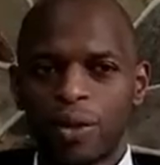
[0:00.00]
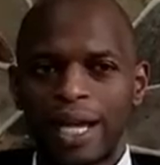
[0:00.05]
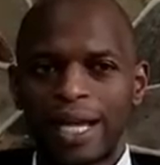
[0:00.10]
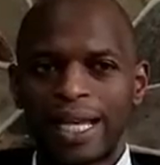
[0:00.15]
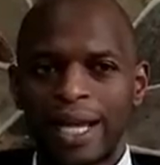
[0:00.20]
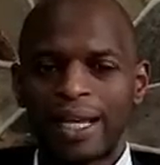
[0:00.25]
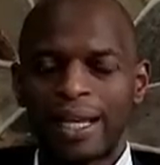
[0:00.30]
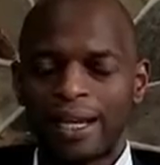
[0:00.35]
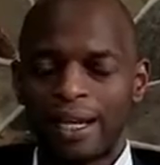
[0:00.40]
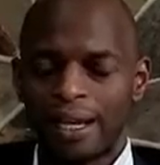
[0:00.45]

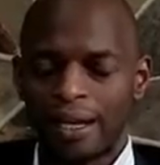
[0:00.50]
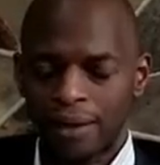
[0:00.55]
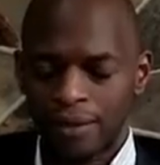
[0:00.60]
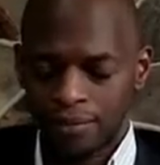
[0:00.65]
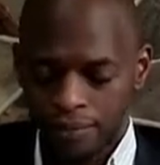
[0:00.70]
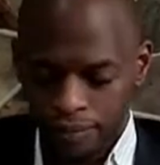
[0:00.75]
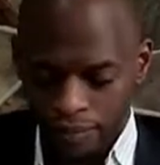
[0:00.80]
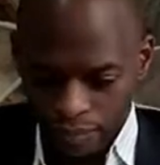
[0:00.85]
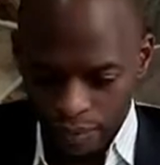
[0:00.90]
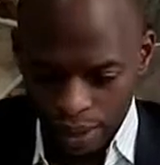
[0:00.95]

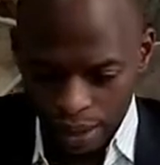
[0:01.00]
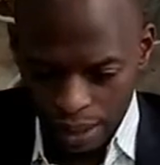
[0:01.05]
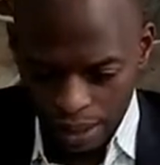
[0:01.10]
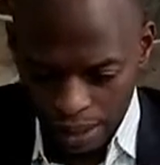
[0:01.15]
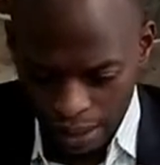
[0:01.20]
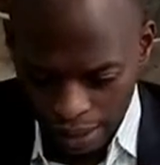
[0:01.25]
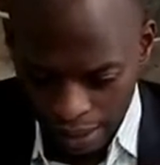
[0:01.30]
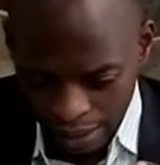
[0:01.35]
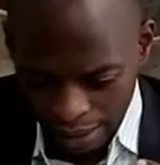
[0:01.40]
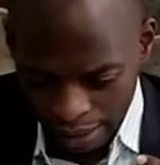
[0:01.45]

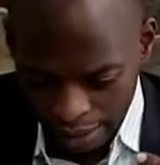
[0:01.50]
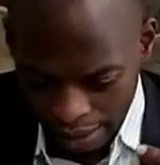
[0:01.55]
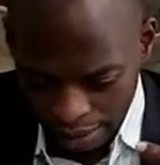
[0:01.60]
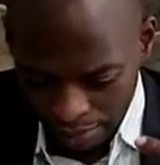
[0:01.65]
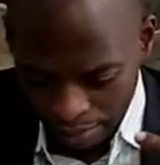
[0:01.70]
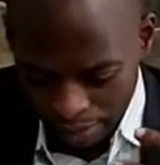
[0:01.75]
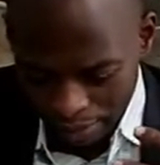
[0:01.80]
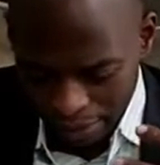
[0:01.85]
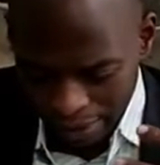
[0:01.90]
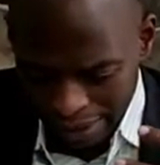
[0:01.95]

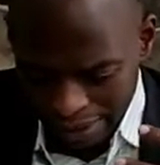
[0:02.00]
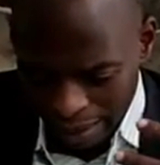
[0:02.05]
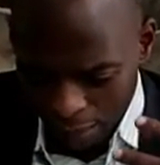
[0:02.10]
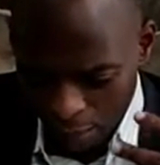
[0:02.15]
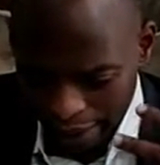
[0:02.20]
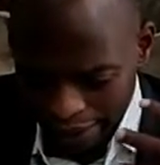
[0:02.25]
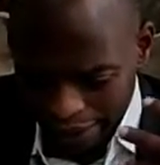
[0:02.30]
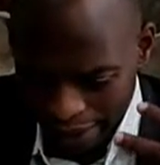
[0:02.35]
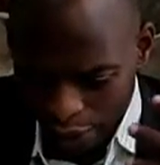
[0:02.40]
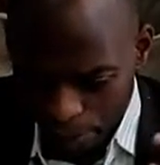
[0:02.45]
to, maybe
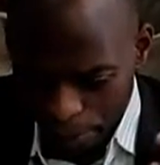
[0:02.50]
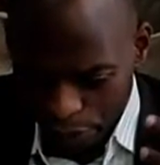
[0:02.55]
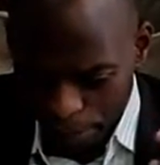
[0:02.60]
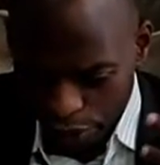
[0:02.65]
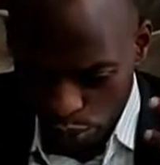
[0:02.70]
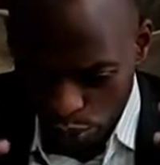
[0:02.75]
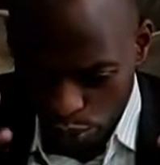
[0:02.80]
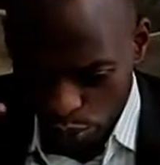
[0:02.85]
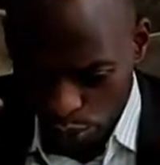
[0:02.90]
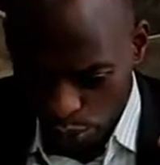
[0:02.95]
someone helping
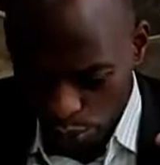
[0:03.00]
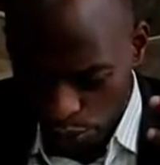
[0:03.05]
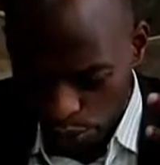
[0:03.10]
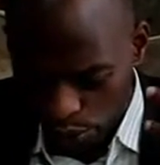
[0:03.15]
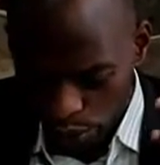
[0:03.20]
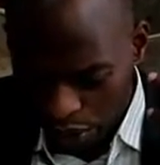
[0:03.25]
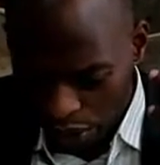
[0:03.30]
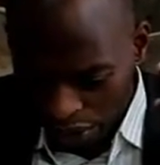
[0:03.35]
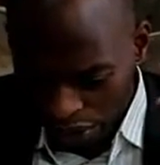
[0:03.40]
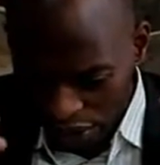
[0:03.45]
you
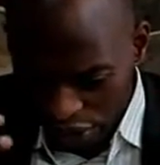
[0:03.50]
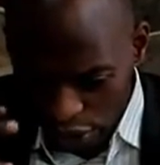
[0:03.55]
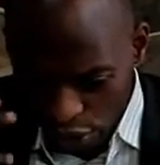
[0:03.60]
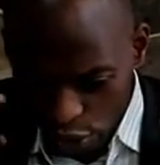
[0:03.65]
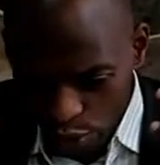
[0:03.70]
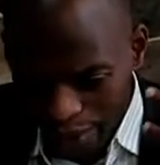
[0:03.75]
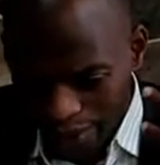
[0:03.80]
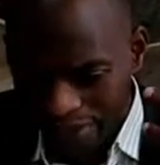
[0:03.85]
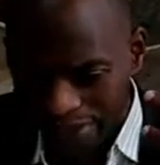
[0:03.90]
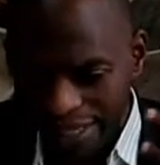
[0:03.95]
to
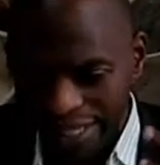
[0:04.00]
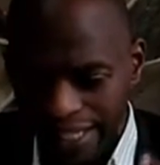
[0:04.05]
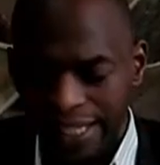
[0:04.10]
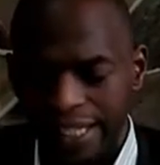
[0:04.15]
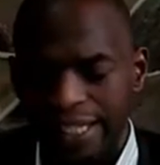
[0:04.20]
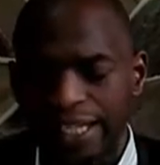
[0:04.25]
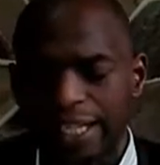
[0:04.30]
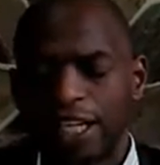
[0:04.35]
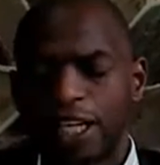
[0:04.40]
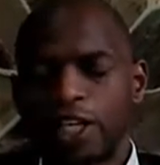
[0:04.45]
change your
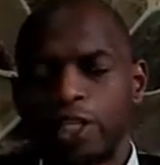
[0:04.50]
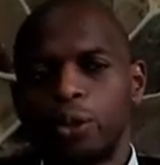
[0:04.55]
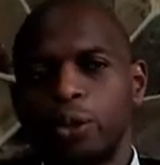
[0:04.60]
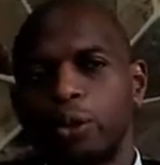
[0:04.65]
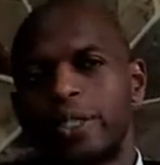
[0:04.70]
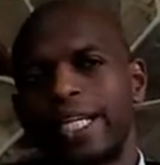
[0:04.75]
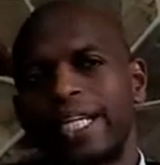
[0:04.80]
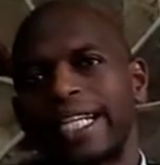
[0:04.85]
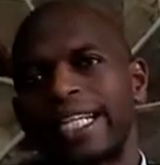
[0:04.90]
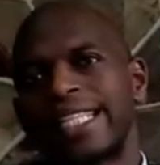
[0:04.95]
thinking, you
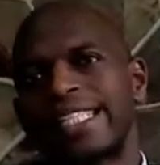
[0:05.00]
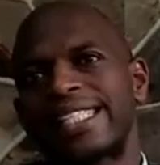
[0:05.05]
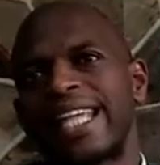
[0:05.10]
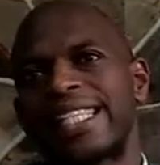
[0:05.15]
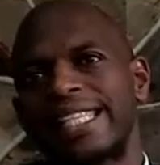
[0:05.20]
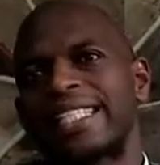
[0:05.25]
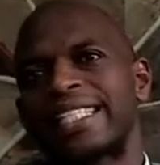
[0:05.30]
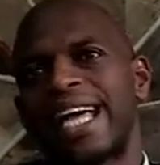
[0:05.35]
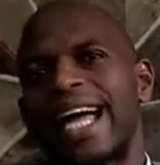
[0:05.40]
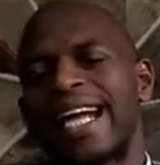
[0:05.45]
realize
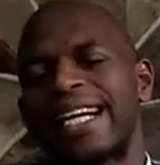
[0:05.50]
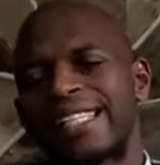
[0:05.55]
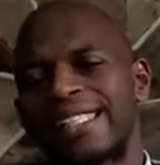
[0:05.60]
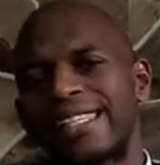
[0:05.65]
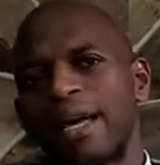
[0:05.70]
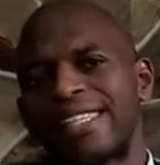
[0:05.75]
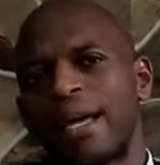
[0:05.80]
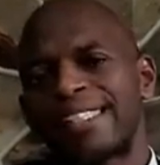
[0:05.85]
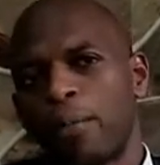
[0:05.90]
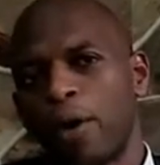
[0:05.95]
that at
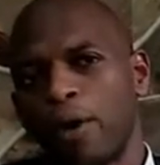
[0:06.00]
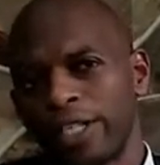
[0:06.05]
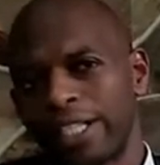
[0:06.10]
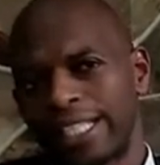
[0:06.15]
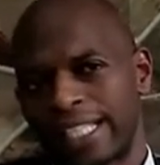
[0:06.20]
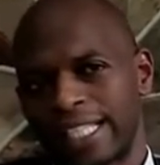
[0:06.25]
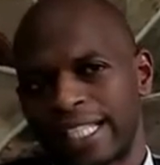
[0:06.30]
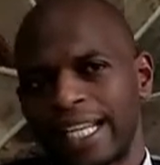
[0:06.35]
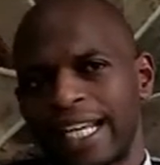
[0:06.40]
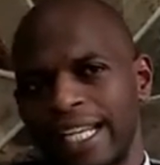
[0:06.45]
some
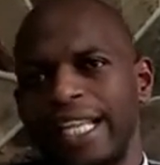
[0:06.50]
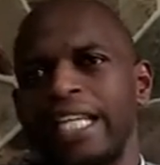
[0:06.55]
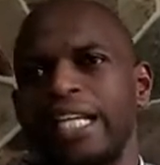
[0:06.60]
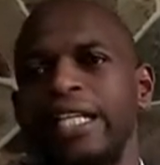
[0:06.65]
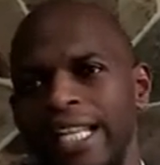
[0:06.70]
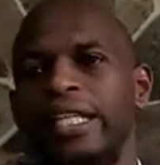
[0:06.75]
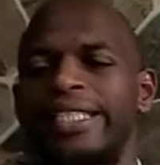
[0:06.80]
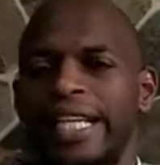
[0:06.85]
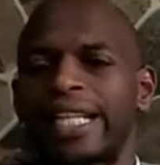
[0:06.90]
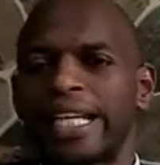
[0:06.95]
point,
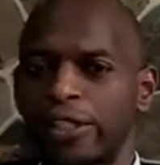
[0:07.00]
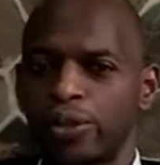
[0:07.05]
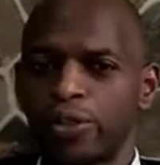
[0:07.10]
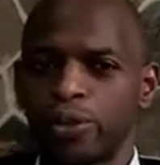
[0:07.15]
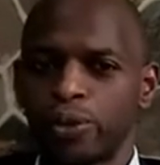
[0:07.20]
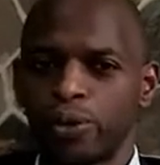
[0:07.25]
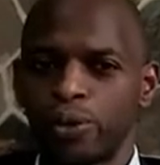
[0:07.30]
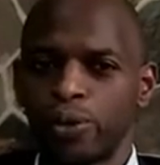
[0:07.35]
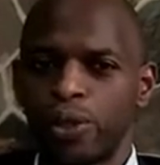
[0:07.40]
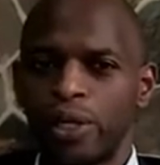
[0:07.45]
they'll tell
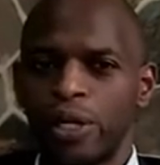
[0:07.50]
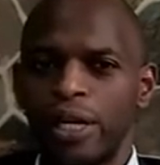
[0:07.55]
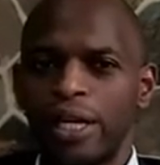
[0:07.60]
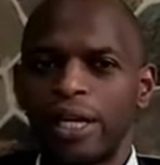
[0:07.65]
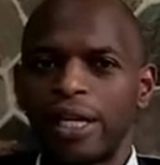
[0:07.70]
you,